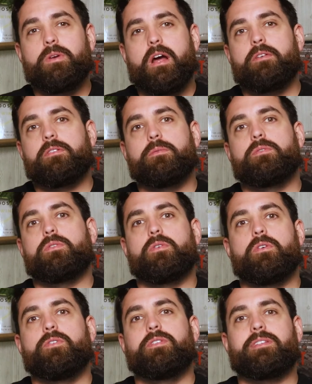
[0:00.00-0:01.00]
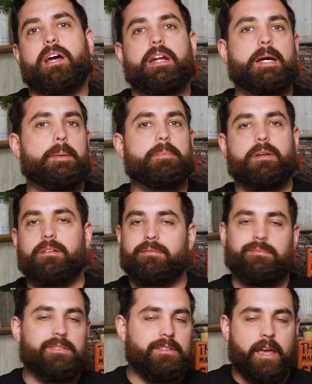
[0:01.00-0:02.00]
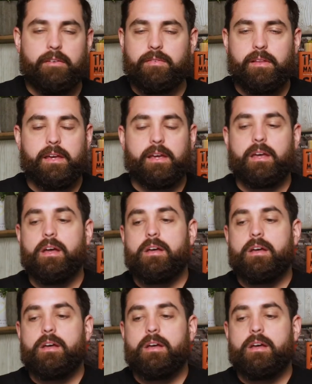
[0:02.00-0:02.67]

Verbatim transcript: wanna have some sort of sign up and save link.